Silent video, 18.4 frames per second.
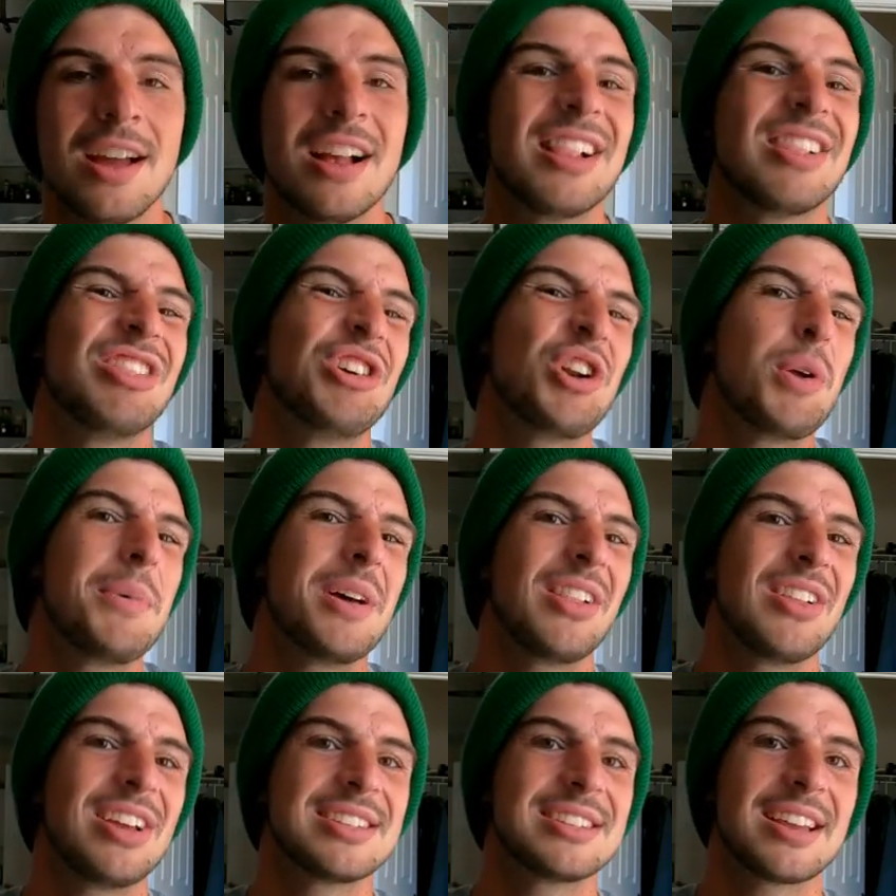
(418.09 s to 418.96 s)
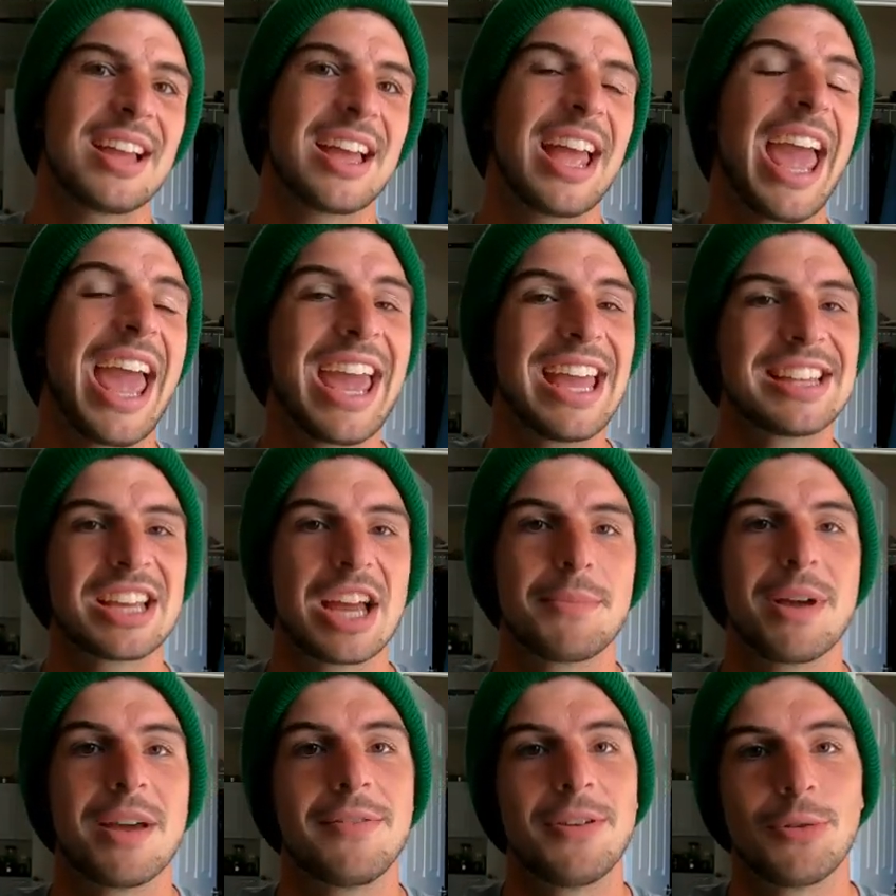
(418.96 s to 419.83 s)
a little bit less hang
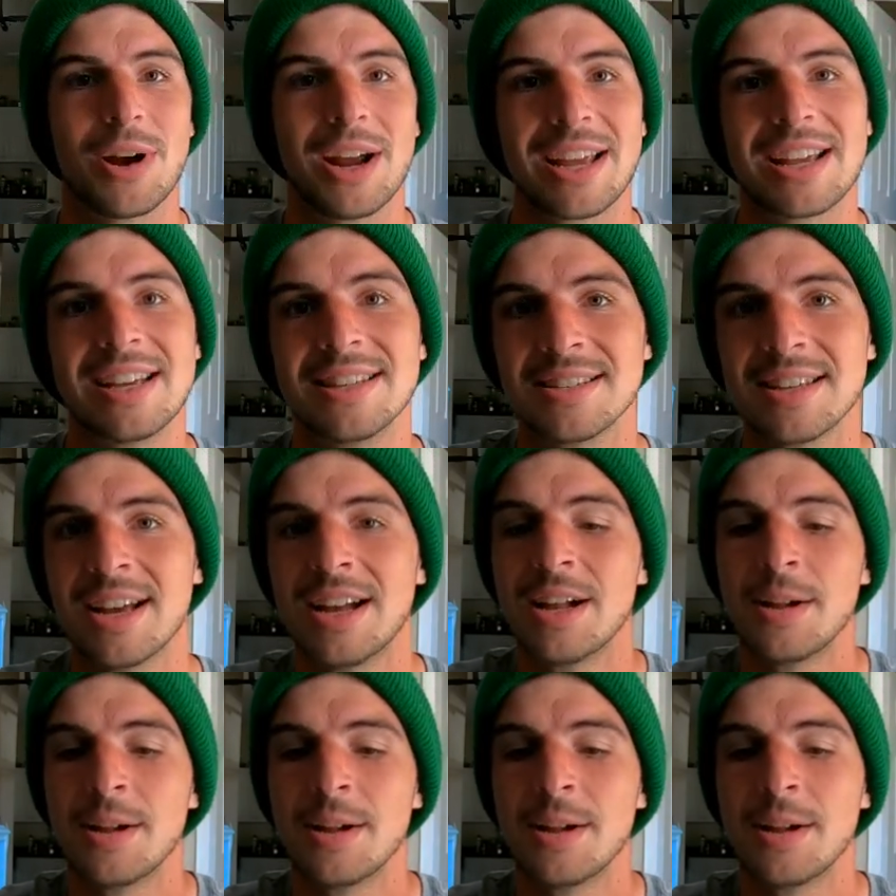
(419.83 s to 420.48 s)
time heavy, right? Because